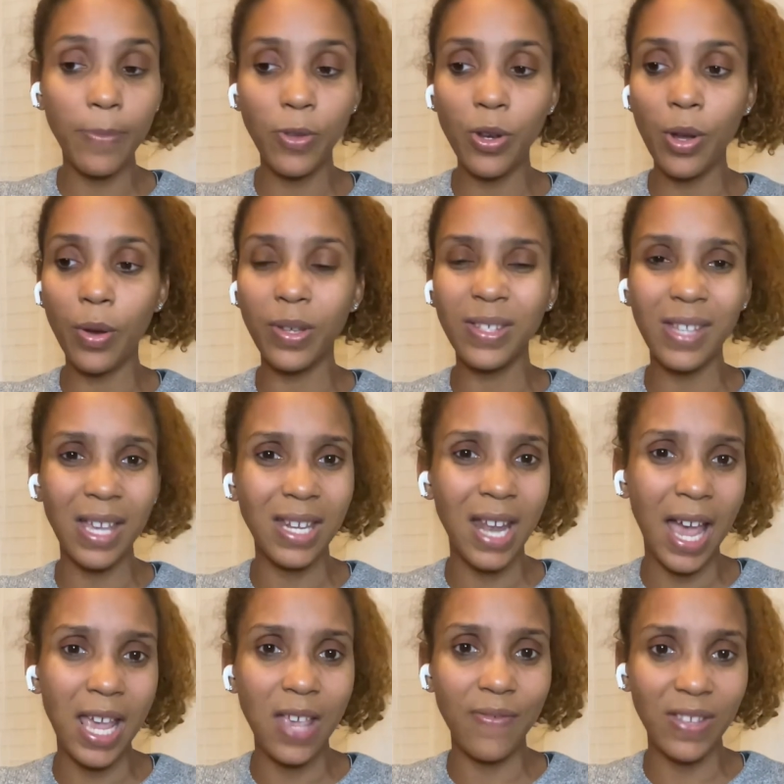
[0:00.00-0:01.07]
You know, it's that
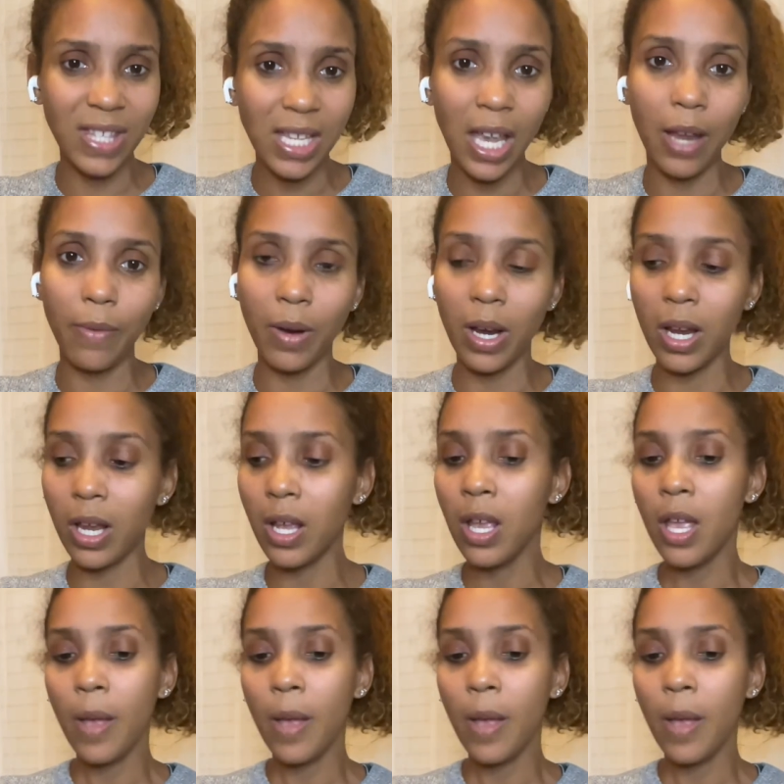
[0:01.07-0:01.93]
naivete, right?